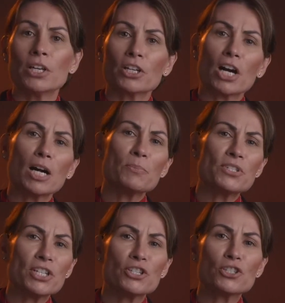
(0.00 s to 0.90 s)

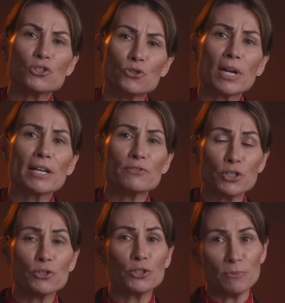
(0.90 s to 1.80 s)
Competition drives
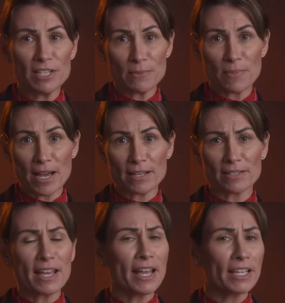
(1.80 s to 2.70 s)
you to be the
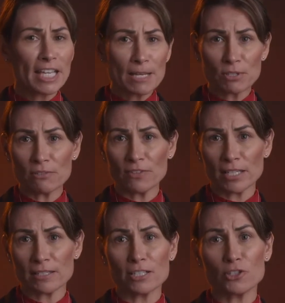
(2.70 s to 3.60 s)
best and keeps
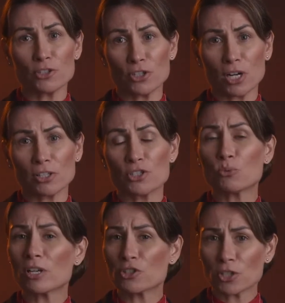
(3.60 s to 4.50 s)
advancing your knowledge
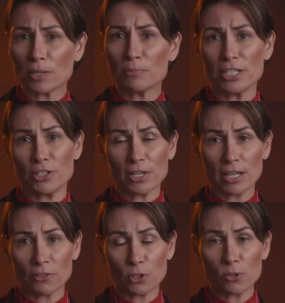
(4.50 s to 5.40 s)
while sharpening your
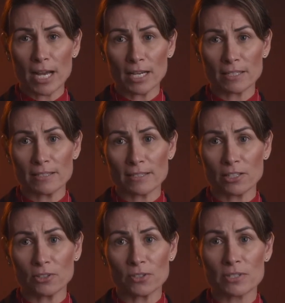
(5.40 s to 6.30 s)
ethical hacking
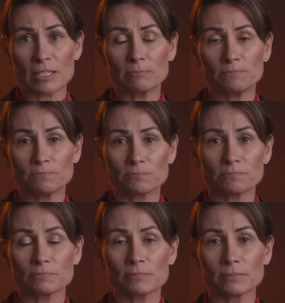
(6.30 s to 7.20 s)
skills.
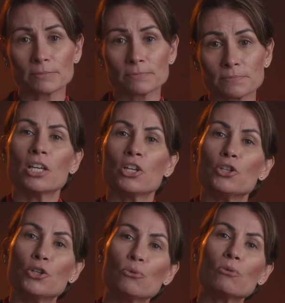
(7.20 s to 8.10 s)

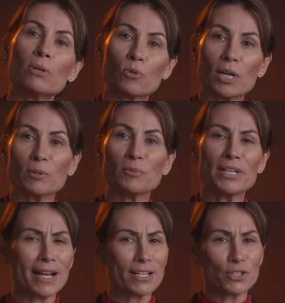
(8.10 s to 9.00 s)
You are probably
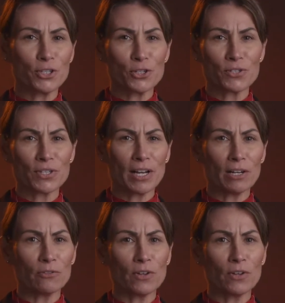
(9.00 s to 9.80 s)
asking yourself,